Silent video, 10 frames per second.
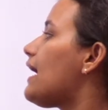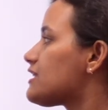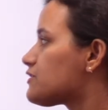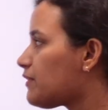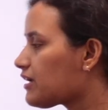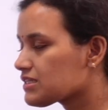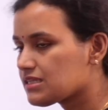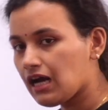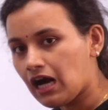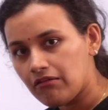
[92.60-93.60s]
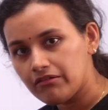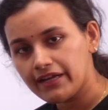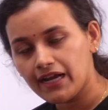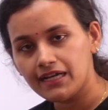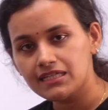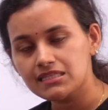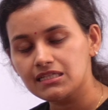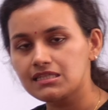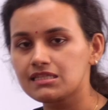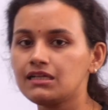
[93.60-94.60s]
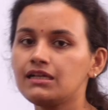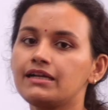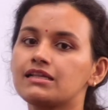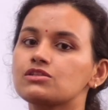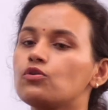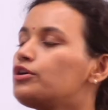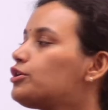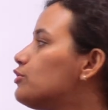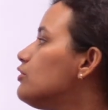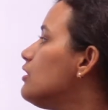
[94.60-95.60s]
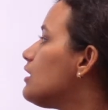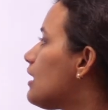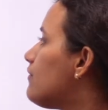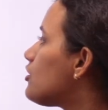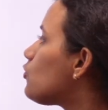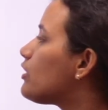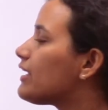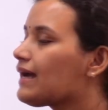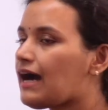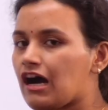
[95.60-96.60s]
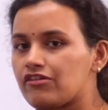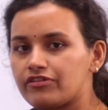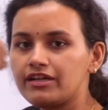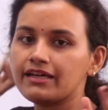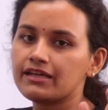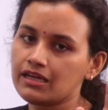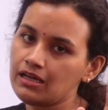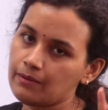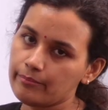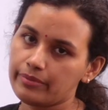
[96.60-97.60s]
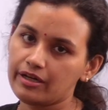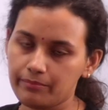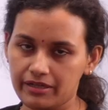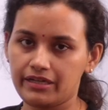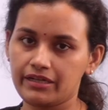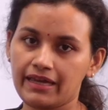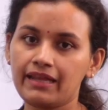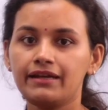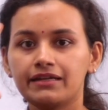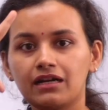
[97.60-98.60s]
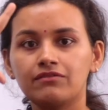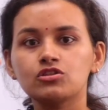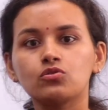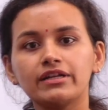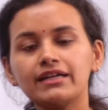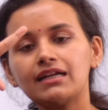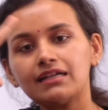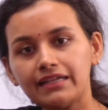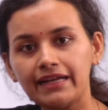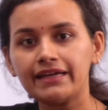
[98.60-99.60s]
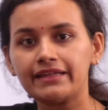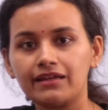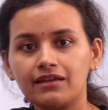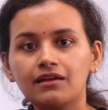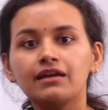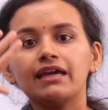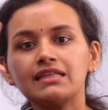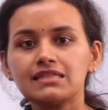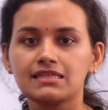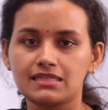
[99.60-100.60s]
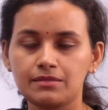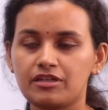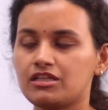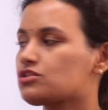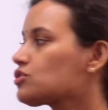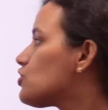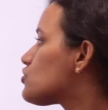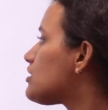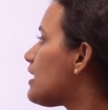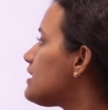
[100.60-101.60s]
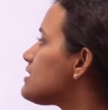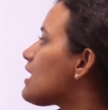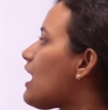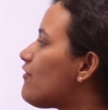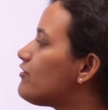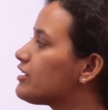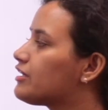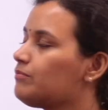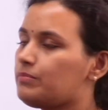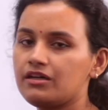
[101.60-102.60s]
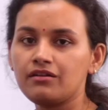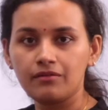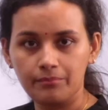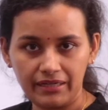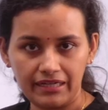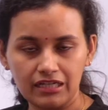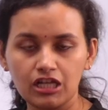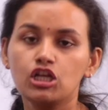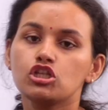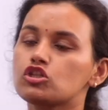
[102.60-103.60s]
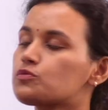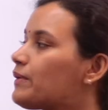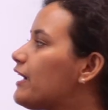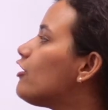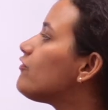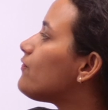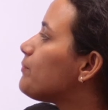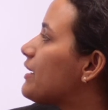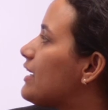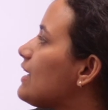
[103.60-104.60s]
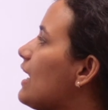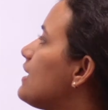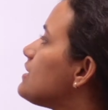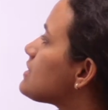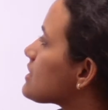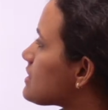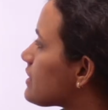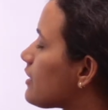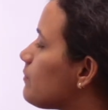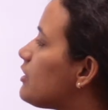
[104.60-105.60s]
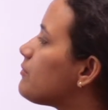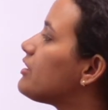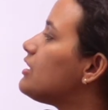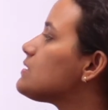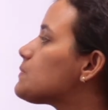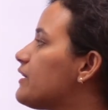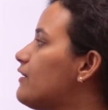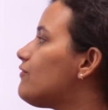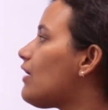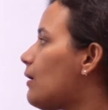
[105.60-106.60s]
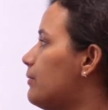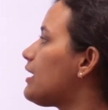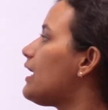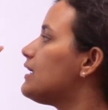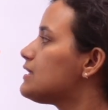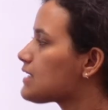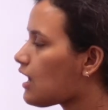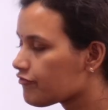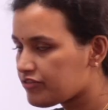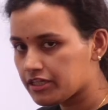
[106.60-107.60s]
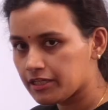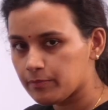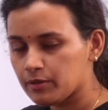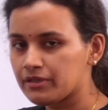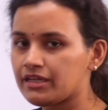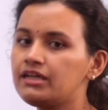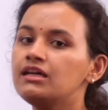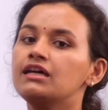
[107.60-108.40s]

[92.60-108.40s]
As far as the hour hand is concerned, it is going to cover only half a degree per minute. Again, it covers only 30 degree in 60 minutes. So that is half degree per minute. So speed of minute hand is 6 degree per minute. Speed of hour hand is half degree per minute.